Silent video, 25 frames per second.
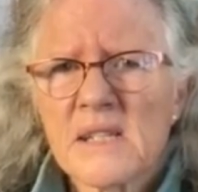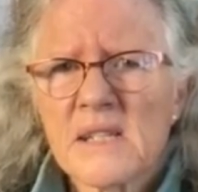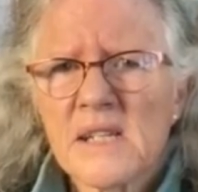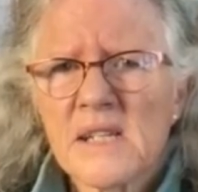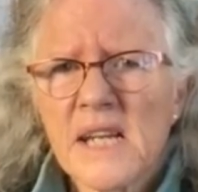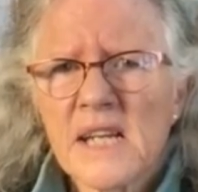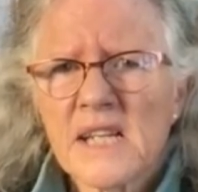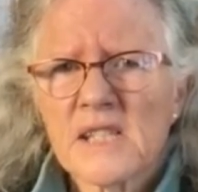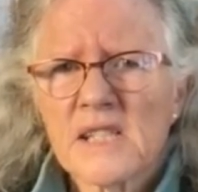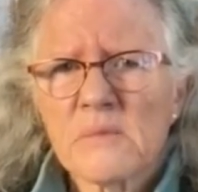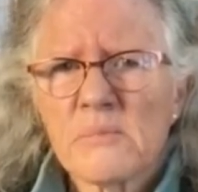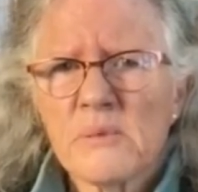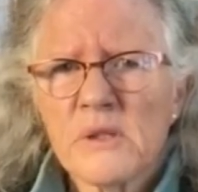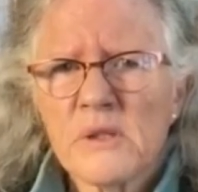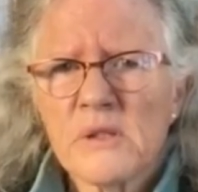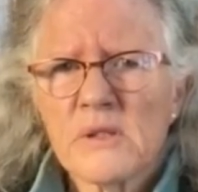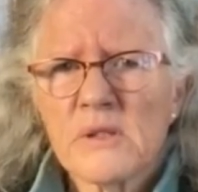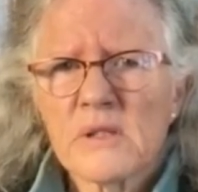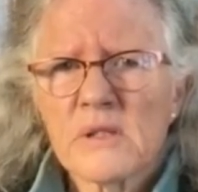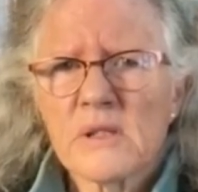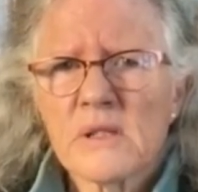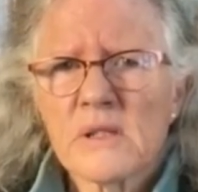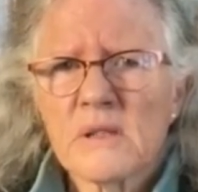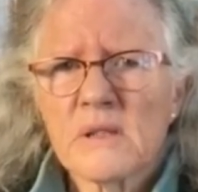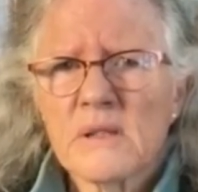the next
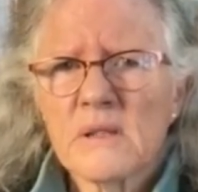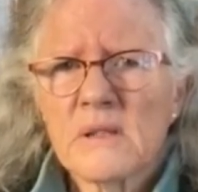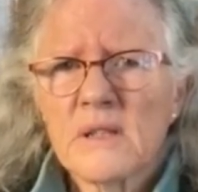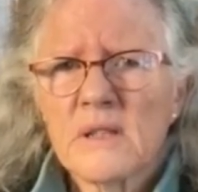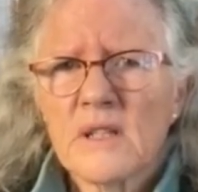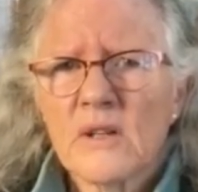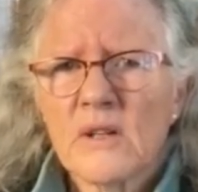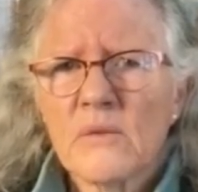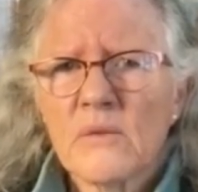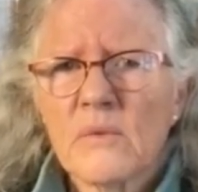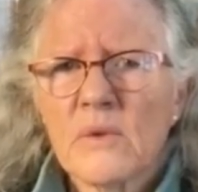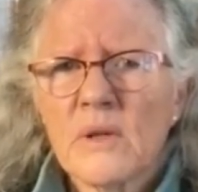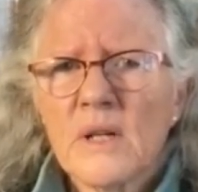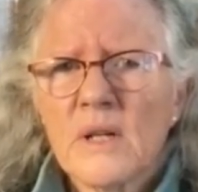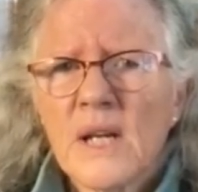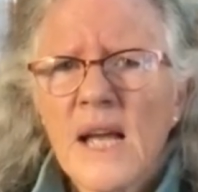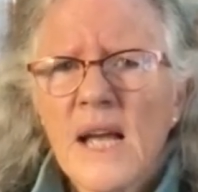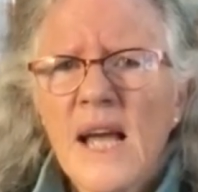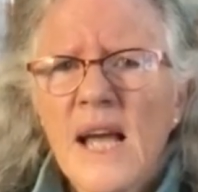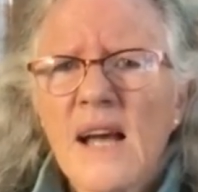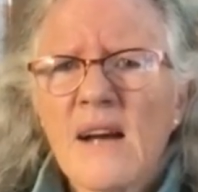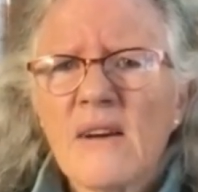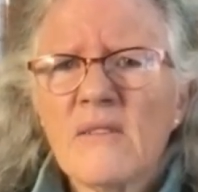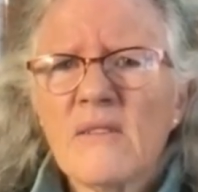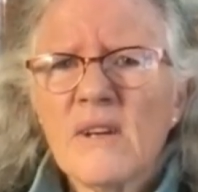person? You know,
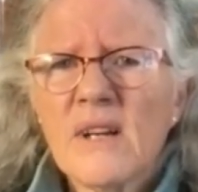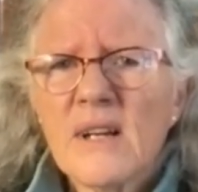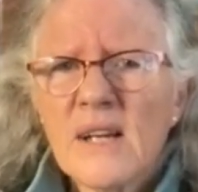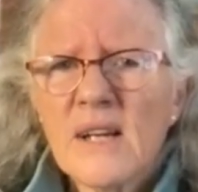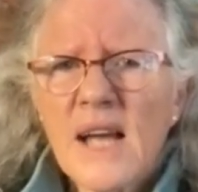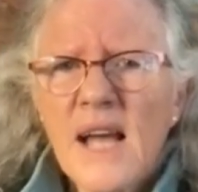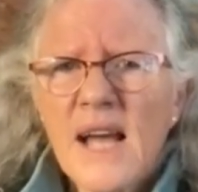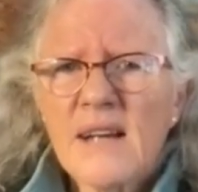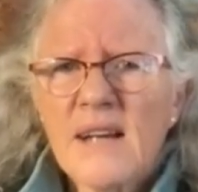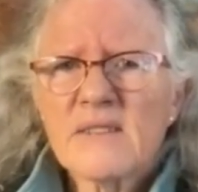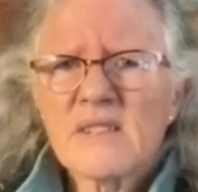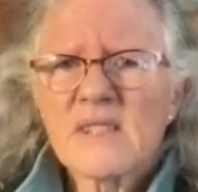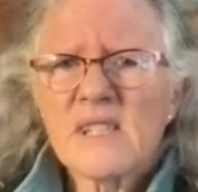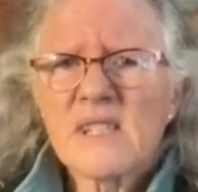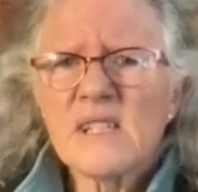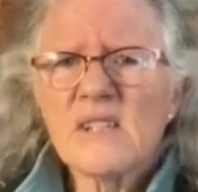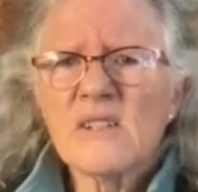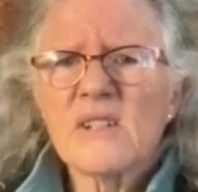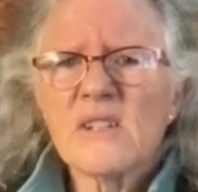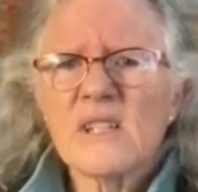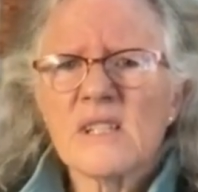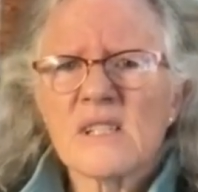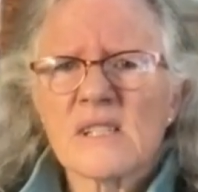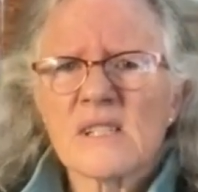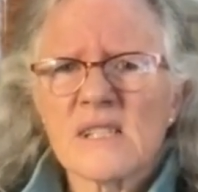how
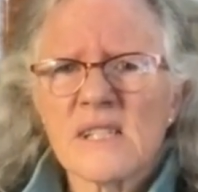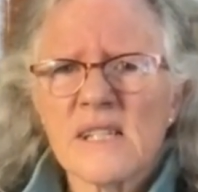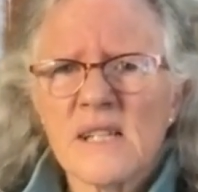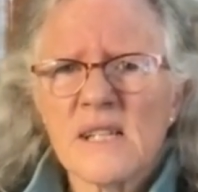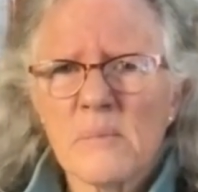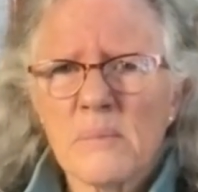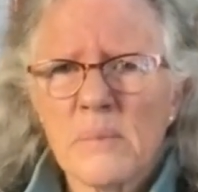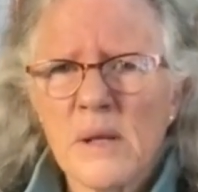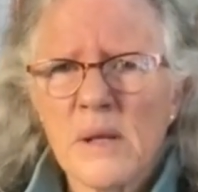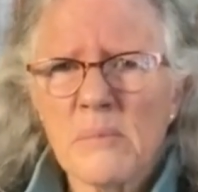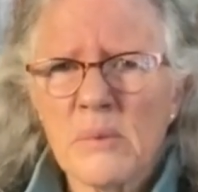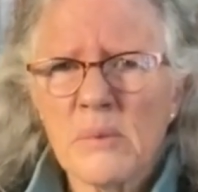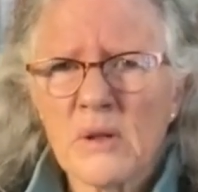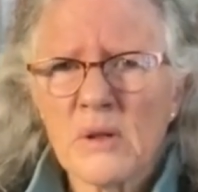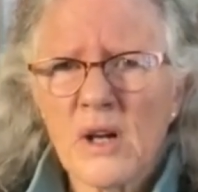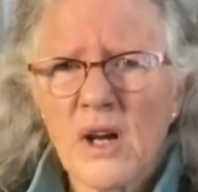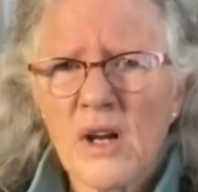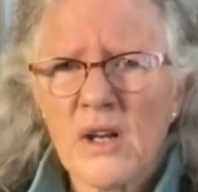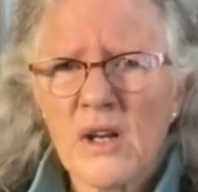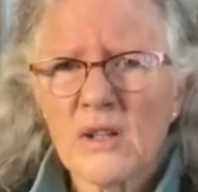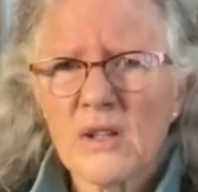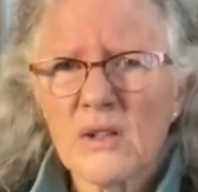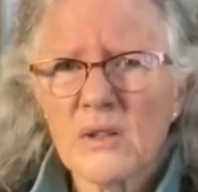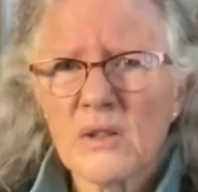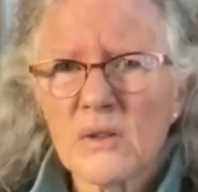seriously are people
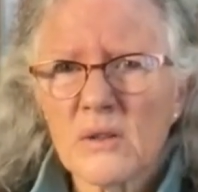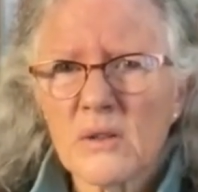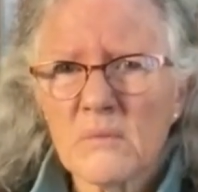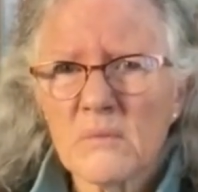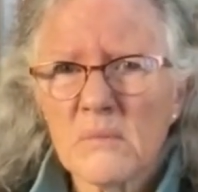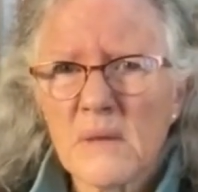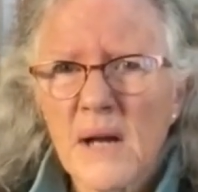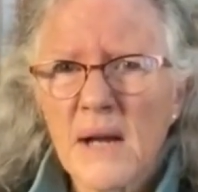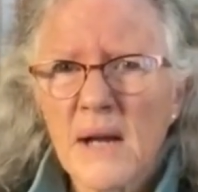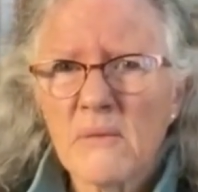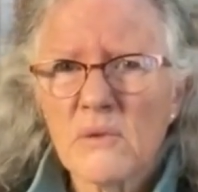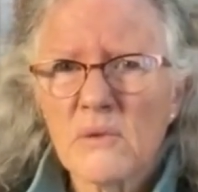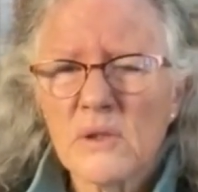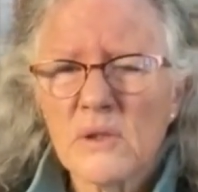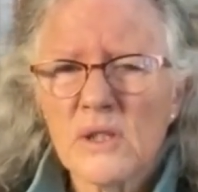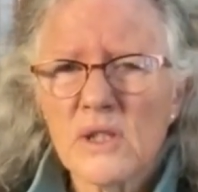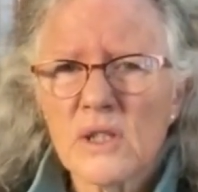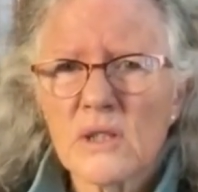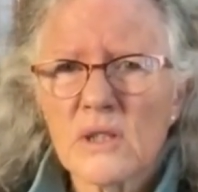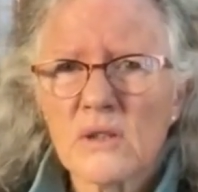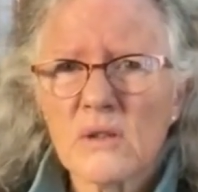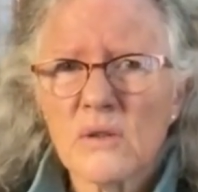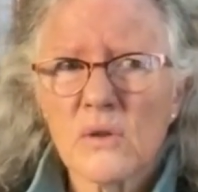going to look at my work?